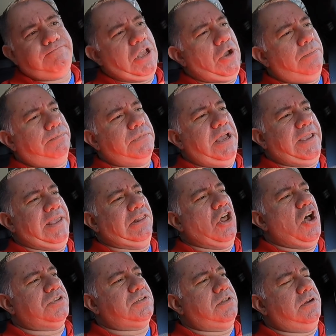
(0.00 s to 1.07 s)
yeah, I get
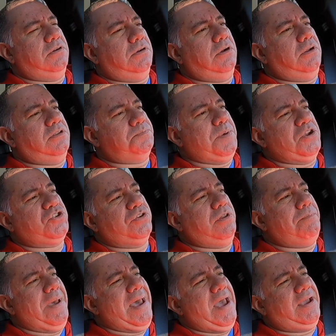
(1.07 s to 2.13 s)
lost there, especially
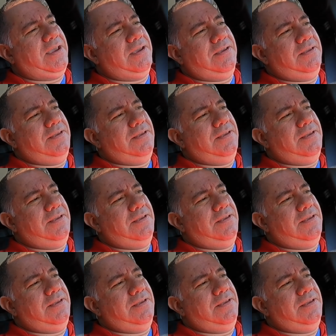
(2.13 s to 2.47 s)
in the back.